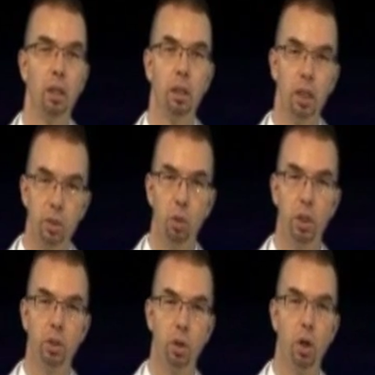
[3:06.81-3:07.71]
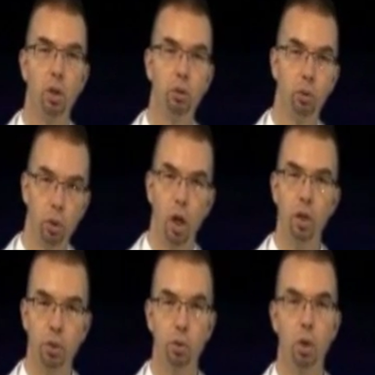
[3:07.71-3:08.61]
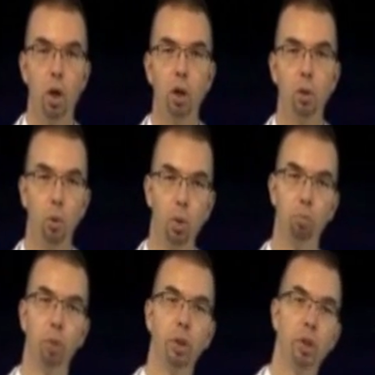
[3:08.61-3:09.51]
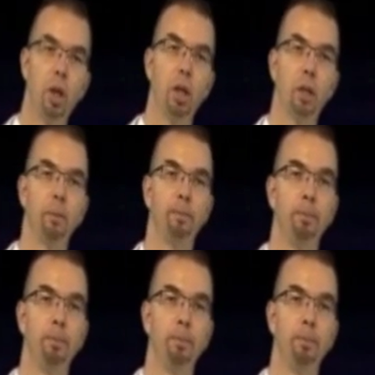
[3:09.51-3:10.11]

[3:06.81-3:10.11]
This one is called cross crawl or bird dog.